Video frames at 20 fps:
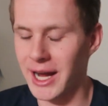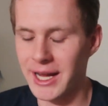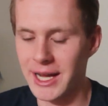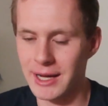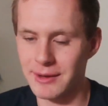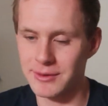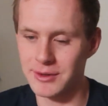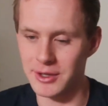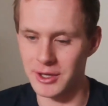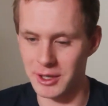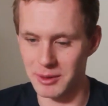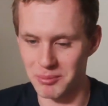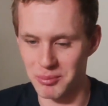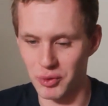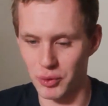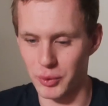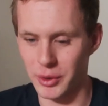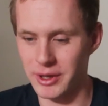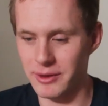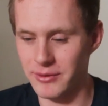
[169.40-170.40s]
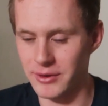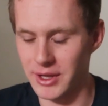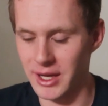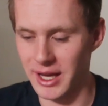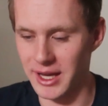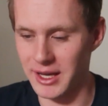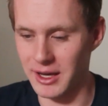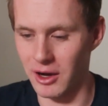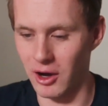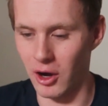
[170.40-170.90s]
I have to
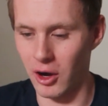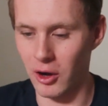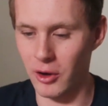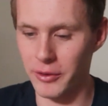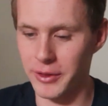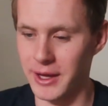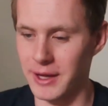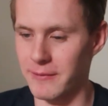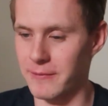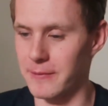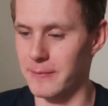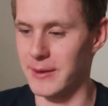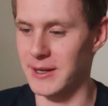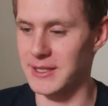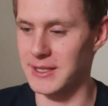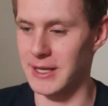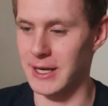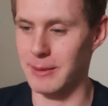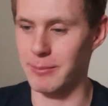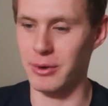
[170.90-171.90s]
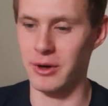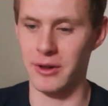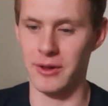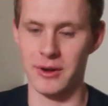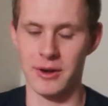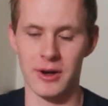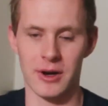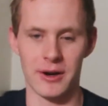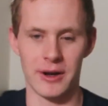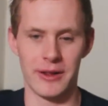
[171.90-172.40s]
abbreviate all the information that I put
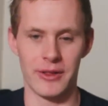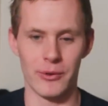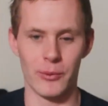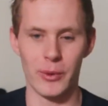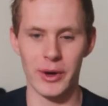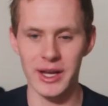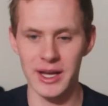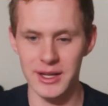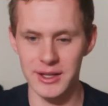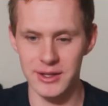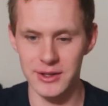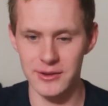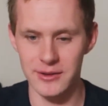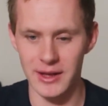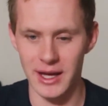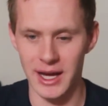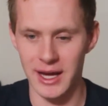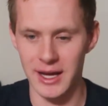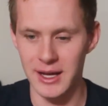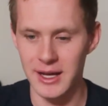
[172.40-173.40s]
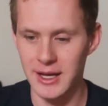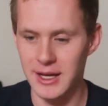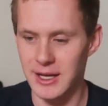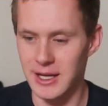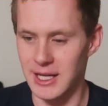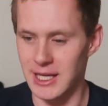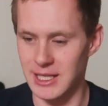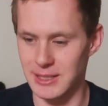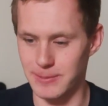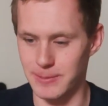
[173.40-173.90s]
on the card. And the way I do that
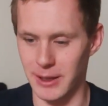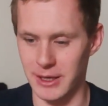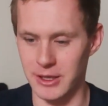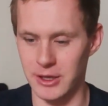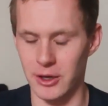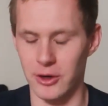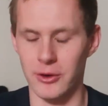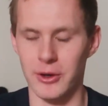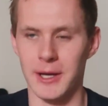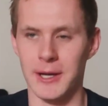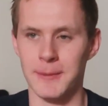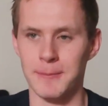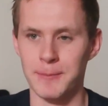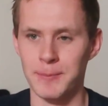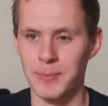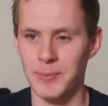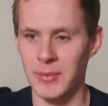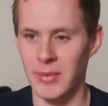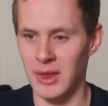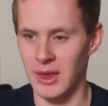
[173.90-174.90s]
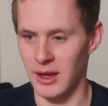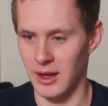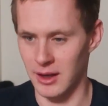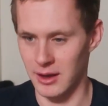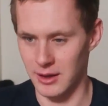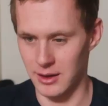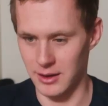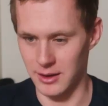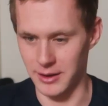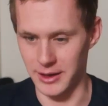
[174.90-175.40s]
is by going
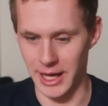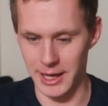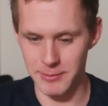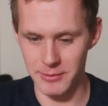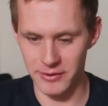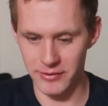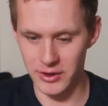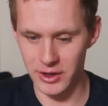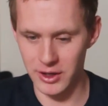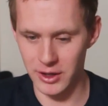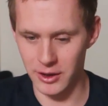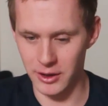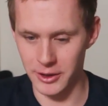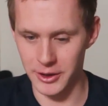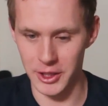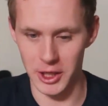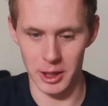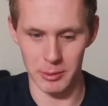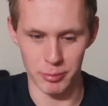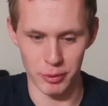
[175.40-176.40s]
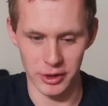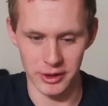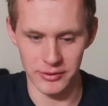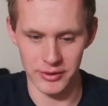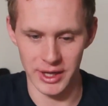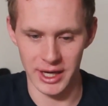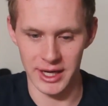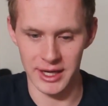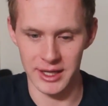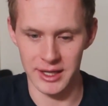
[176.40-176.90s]
name of the card,
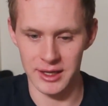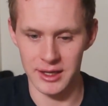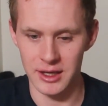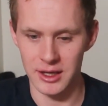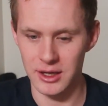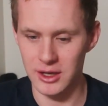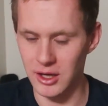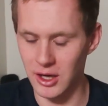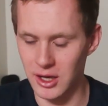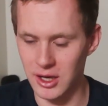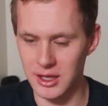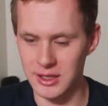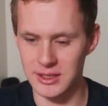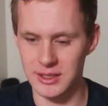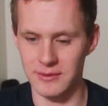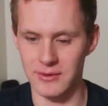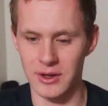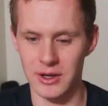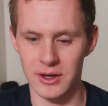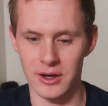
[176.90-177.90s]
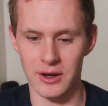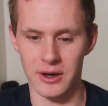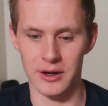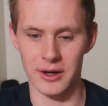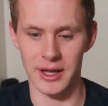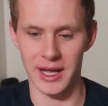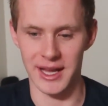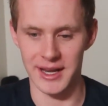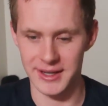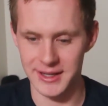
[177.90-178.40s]
abbreviated, cost of the
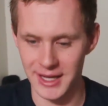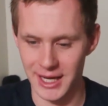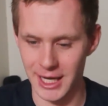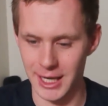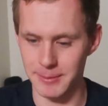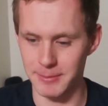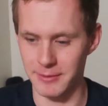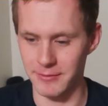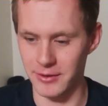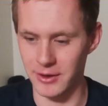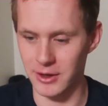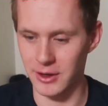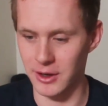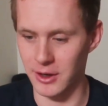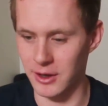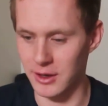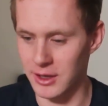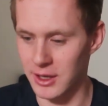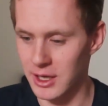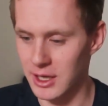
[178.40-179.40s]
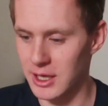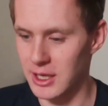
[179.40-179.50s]
card, and type of the card.